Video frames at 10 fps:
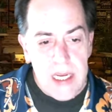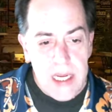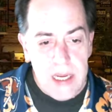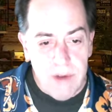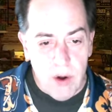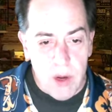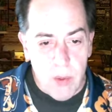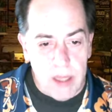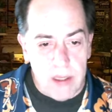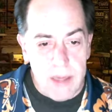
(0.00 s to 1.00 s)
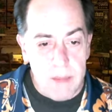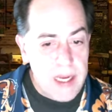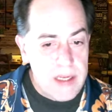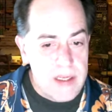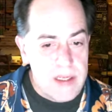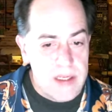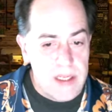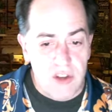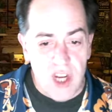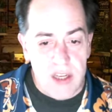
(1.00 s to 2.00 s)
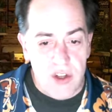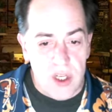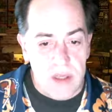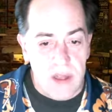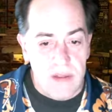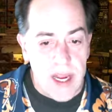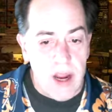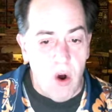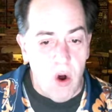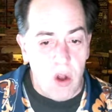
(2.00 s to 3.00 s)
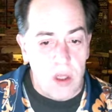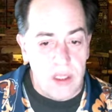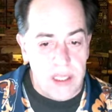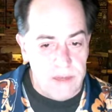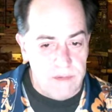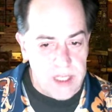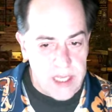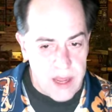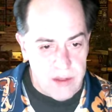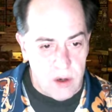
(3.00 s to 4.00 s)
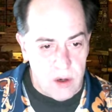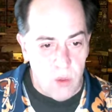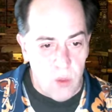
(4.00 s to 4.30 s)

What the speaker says: He very quickly makes this suggestion that they all live together